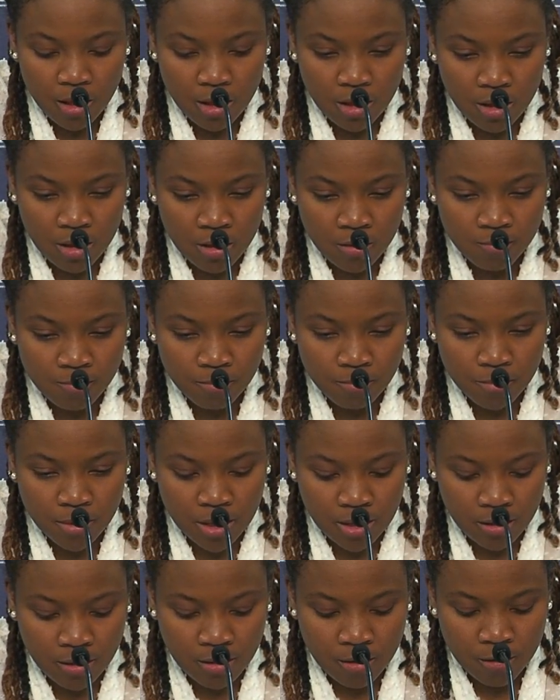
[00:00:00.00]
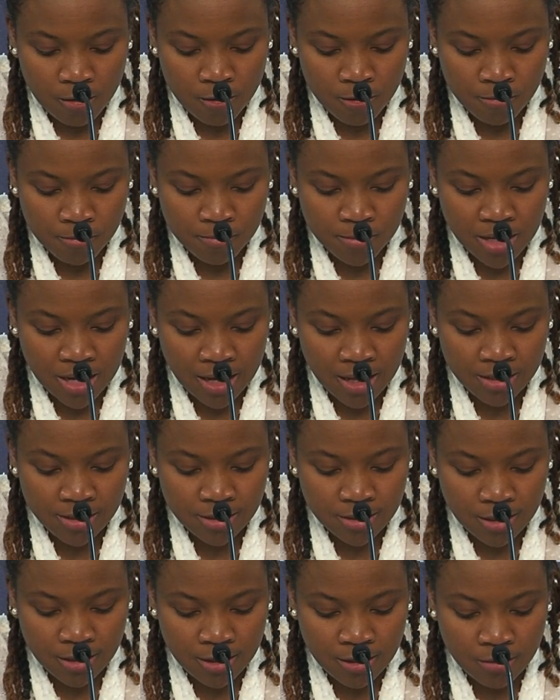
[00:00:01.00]

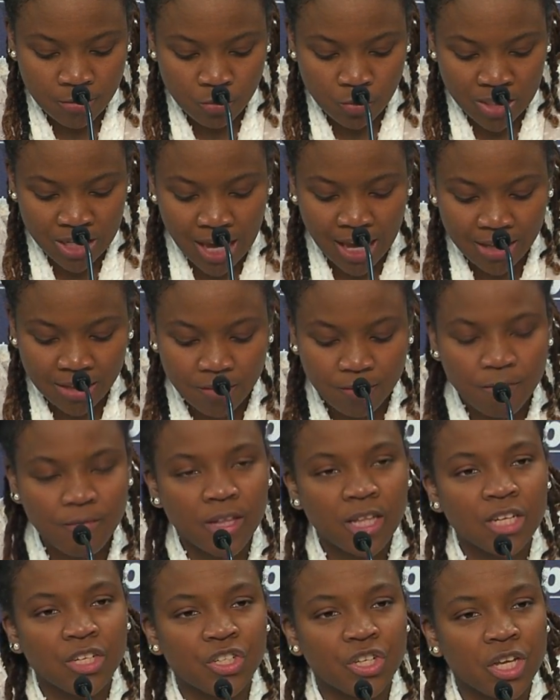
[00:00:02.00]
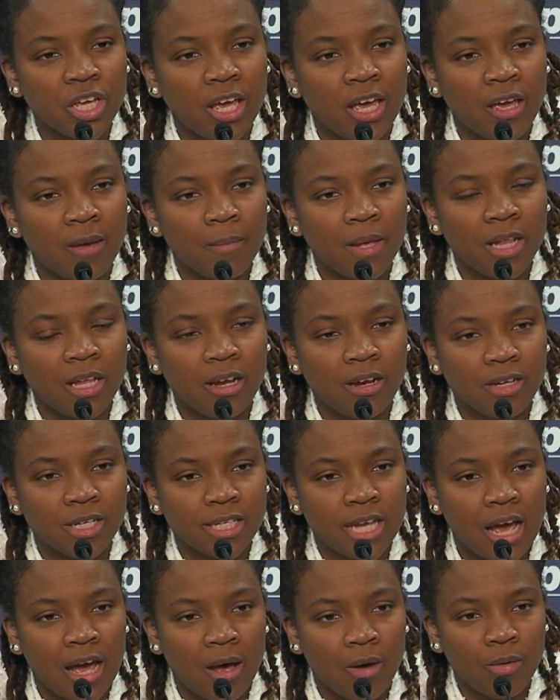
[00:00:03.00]
that we had to finish the game and
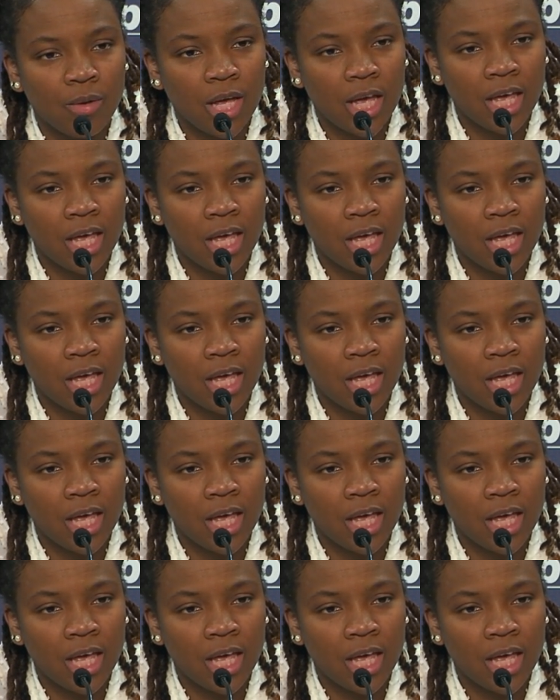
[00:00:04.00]
here's how.